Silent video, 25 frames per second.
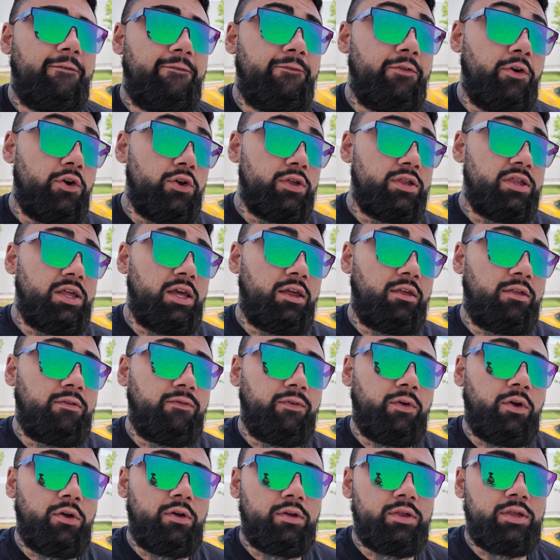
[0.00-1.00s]
First things
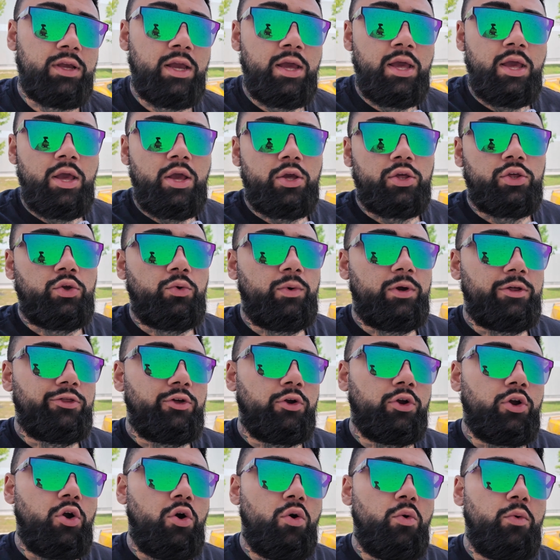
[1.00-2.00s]
first, you
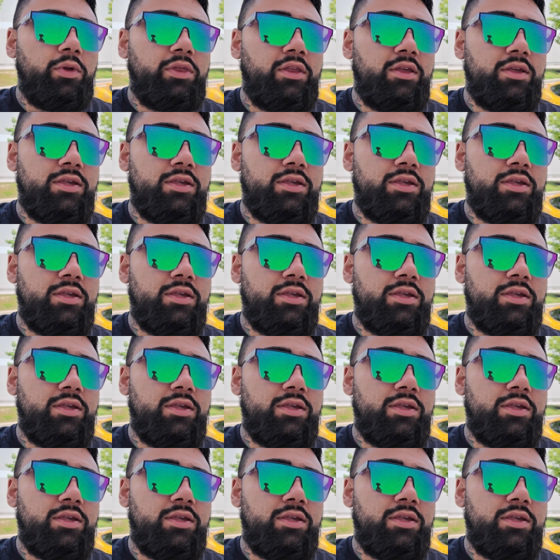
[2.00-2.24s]
either go with